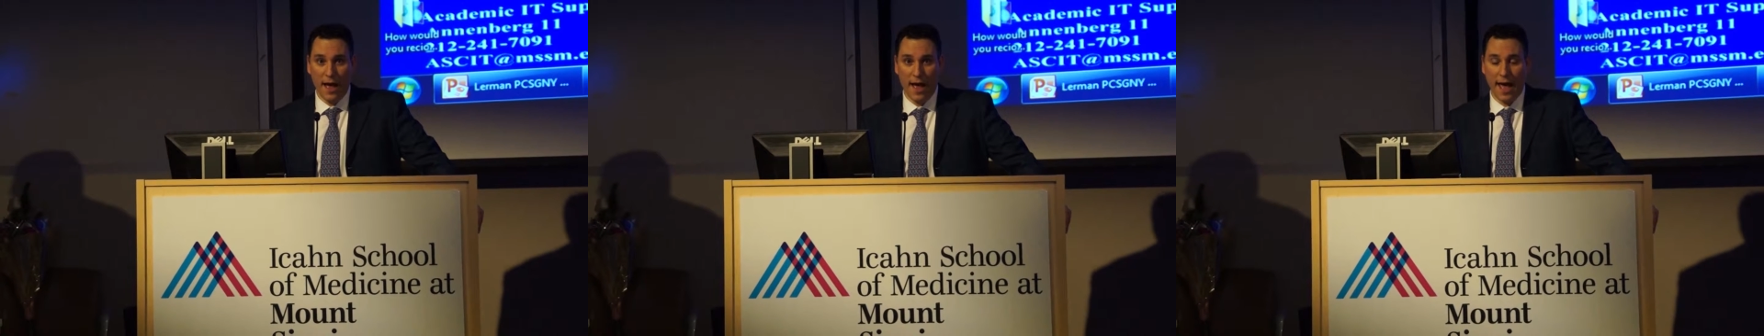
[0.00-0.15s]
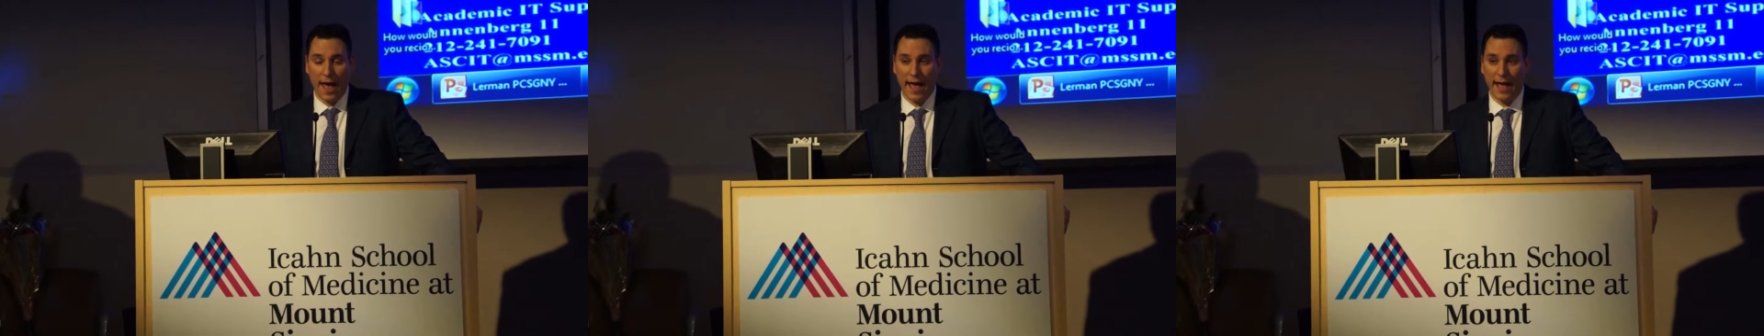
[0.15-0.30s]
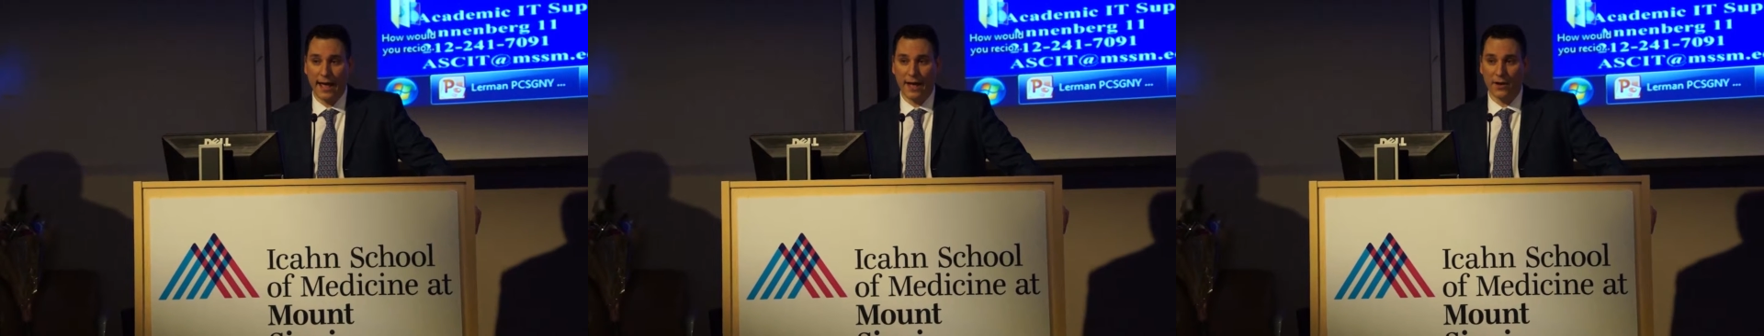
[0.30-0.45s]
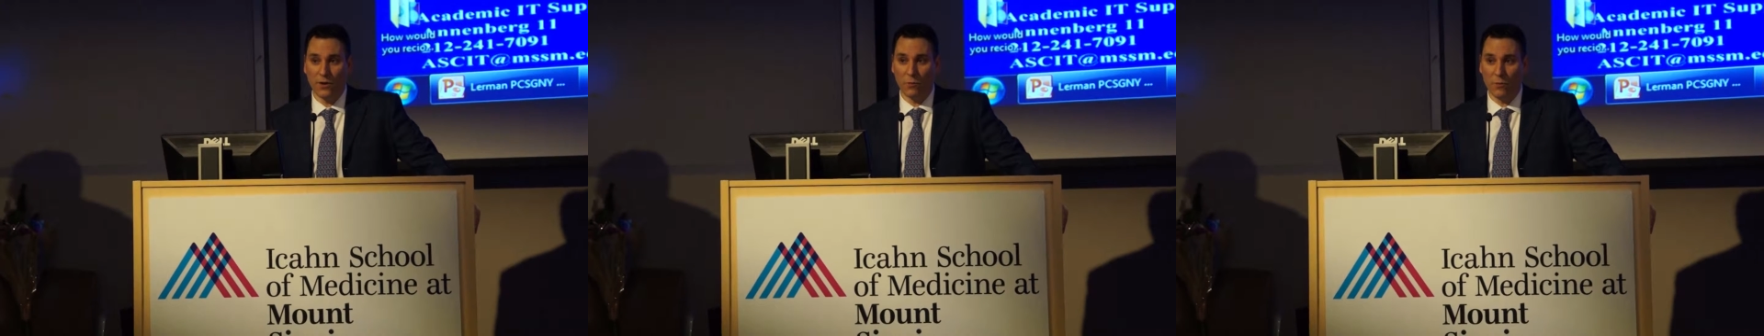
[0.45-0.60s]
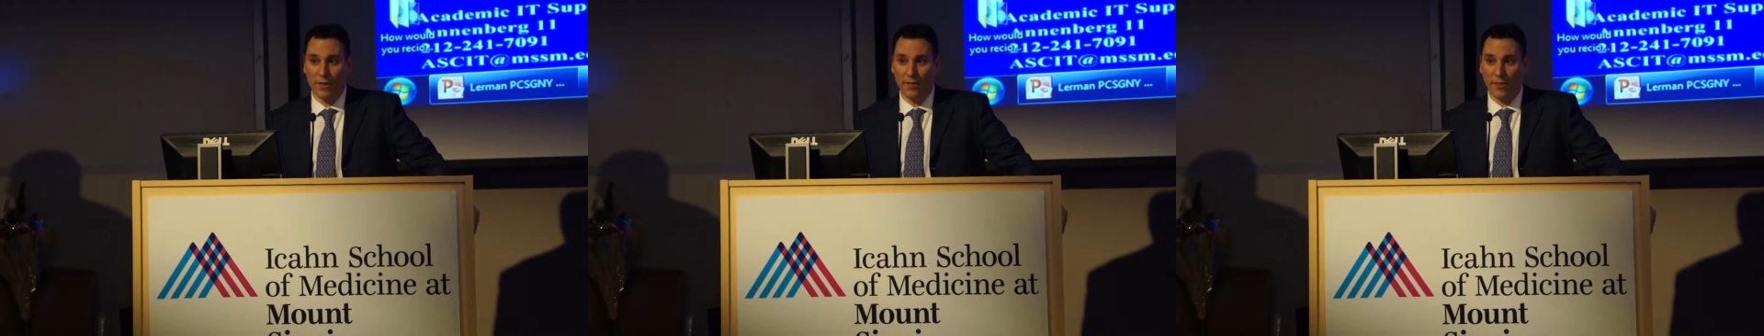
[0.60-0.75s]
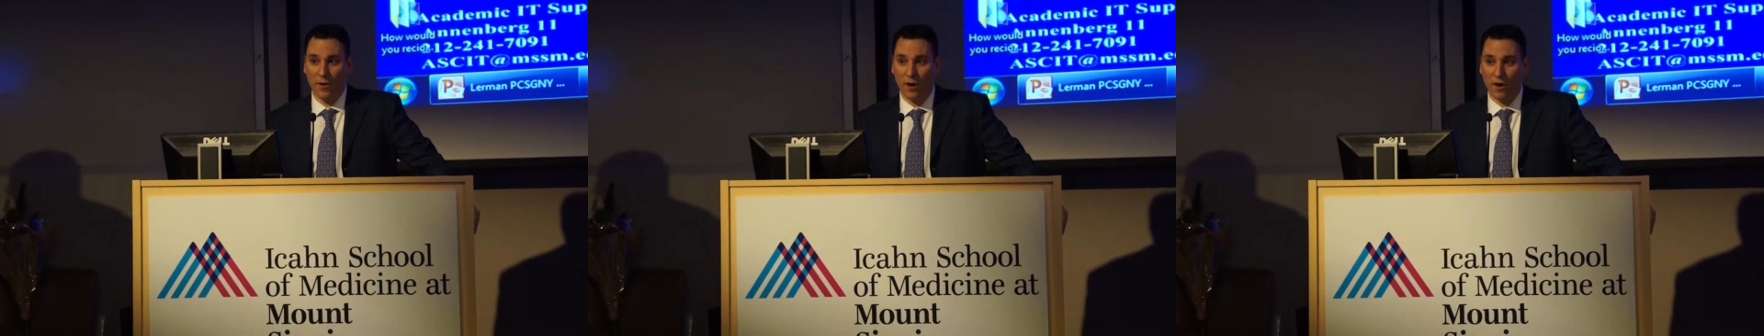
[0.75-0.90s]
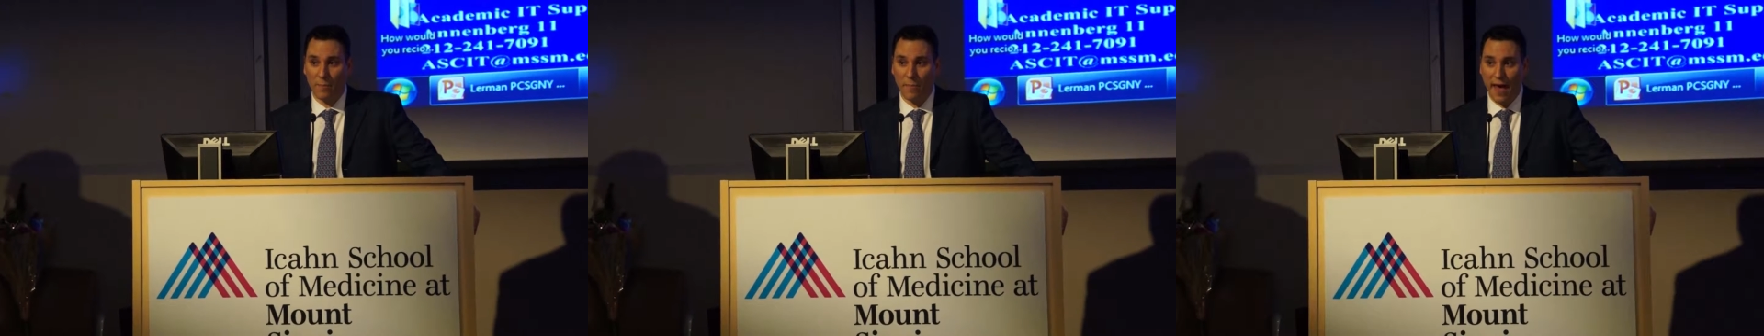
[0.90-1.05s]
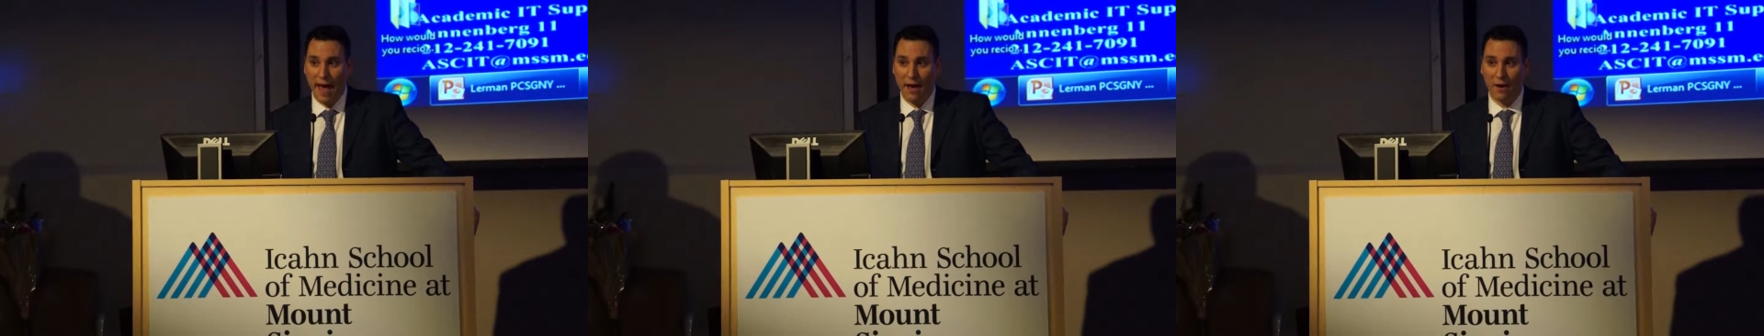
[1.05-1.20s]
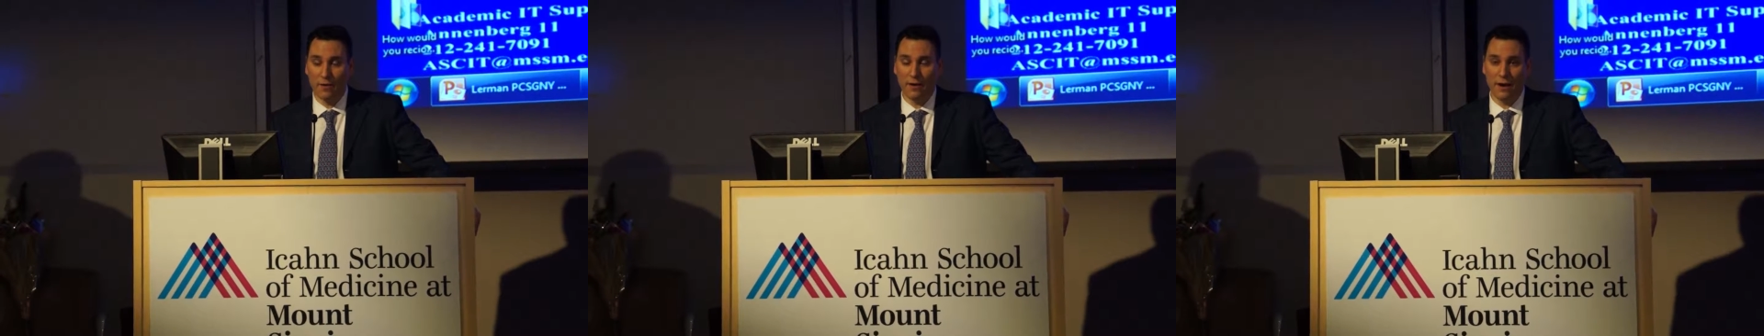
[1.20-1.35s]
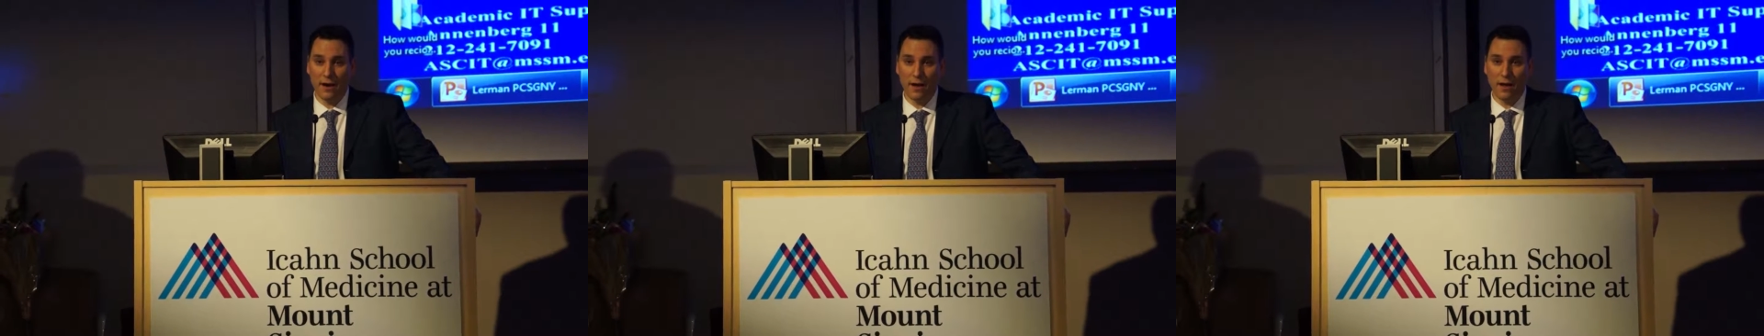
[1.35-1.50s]
and we thought
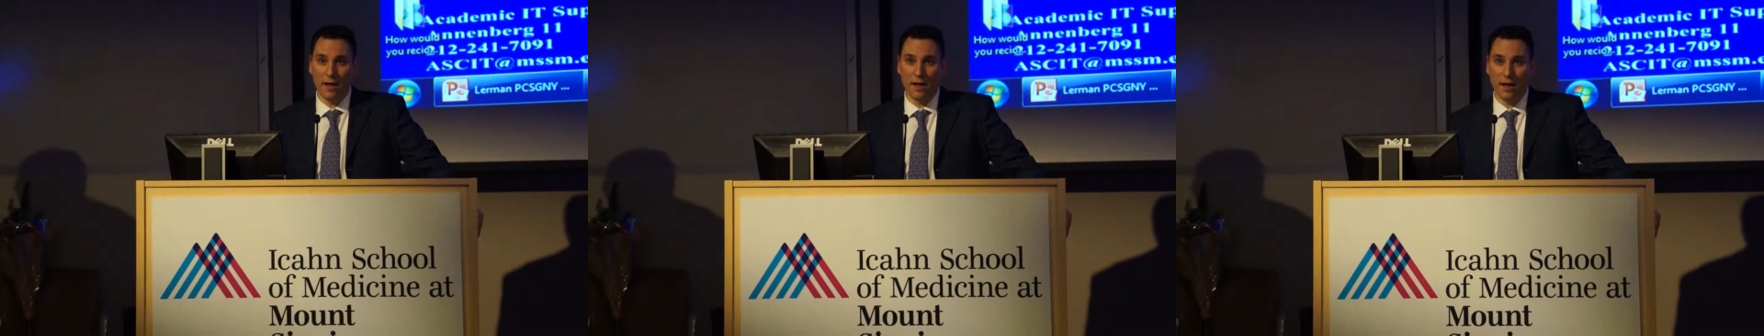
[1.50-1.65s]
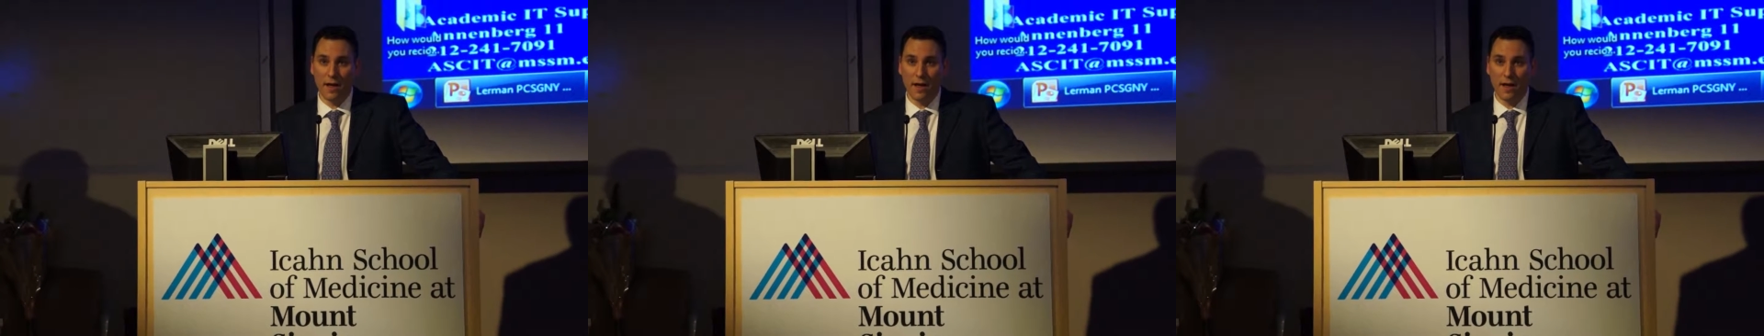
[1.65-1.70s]
about